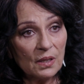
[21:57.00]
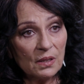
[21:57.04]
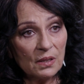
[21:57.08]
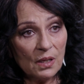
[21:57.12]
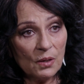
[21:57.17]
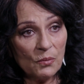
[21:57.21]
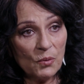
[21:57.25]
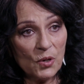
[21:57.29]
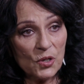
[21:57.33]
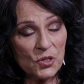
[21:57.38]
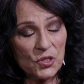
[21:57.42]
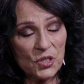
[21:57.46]

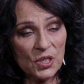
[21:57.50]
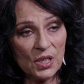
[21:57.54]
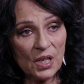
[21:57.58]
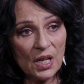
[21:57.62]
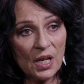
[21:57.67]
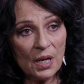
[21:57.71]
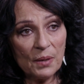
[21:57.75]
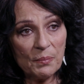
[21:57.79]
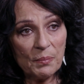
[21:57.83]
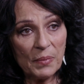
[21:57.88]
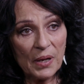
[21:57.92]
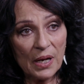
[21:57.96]
They're watching
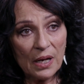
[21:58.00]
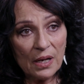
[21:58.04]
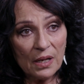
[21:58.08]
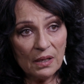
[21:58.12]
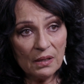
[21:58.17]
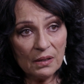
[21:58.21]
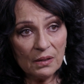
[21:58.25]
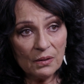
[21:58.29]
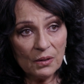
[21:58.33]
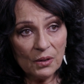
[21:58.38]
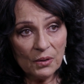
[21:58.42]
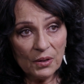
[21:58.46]
our
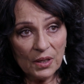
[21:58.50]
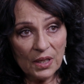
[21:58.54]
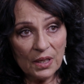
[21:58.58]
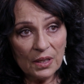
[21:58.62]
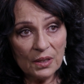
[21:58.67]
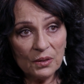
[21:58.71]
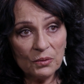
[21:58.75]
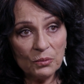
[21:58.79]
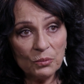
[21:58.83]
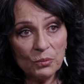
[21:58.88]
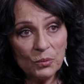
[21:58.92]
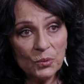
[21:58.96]
park going
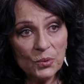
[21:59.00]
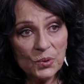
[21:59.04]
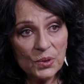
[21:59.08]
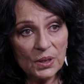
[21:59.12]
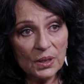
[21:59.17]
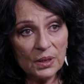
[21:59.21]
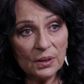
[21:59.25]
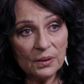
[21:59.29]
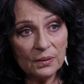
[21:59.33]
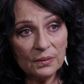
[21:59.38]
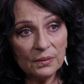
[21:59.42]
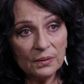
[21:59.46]

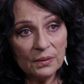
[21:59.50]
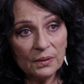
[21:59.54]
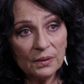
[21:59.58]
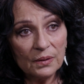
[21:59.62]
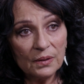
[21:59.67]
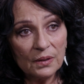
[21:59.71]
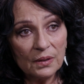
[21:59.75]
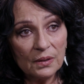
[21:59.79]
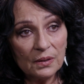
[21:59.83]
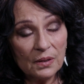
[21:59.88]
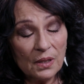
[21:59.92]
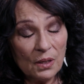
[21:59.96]
underwater
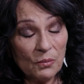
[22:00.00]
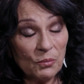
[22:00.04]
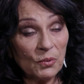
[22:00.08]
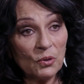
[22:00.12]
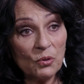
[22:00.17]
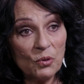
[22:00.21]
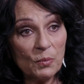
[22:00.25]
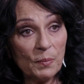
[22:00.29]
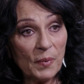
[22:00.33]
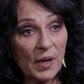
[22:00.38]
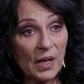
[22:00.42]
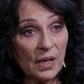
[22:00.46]
that we're
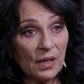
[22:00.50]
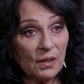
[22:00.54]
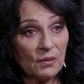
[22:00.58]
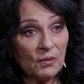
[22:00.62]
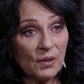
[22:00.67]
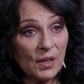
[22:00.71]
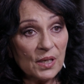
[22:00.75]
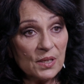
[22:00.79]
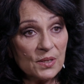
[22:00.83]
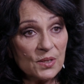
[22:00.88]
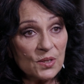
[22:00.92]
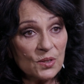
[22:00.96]
all paying
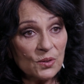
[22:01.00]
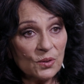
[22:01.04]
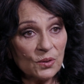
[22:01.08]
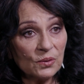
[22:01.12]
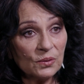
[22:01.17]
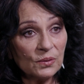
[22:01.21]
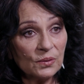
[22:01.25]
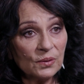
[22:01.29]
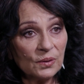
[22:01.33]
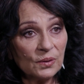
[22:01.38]
rates on.